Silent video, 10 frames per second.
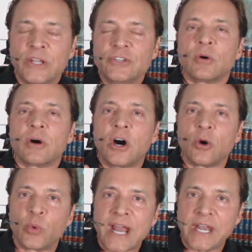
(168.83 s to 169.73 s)
when you're
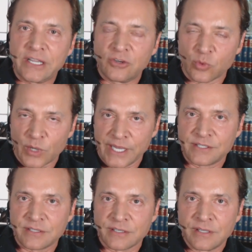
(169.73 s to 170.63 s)
already
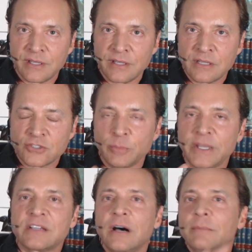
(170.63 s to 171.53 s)
great to
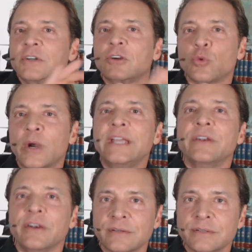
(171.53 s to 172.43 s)
become
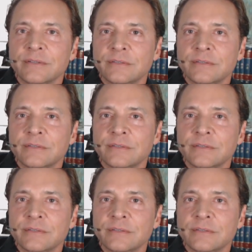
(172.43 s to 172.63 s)
greater.